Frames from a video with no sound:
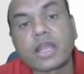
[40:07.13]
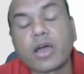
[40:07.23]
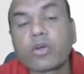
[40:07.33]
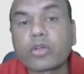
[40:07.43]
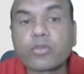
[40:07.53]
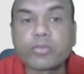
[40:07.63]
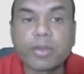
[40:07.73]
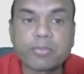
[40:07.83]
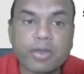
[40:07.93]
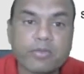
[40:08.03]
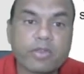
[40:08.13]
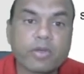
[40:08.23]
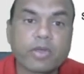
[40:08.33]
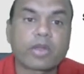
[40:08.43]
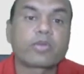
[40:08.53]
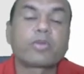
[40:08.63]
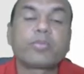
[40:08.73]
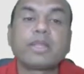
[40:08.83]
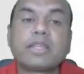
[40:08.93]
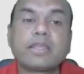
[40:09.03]
out of my purview or out of
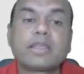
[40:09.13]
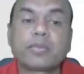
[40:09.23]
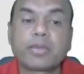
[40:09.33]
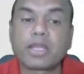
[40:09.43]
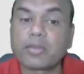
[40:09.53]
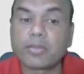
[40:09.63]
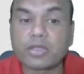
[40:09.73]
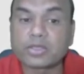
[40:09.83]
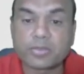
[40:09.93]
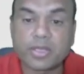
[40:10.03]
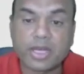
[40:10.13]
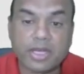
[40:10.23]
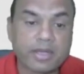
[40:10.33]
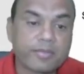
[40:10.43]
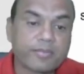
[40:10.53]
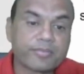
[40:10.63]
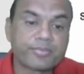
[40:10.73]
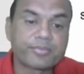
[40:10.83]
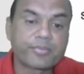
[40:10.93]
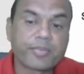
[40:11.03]
my thinking, but they may also be right.
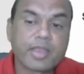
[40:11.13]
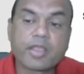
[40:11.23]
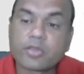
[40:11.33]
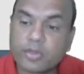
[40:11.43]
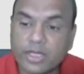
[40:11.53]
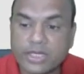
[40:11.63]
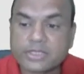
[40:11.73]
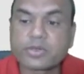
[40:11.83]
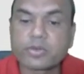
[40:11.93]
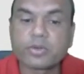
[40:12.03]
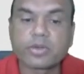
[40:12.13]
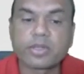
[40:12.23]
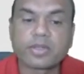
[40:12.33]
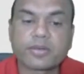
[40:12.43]
So that is true over here.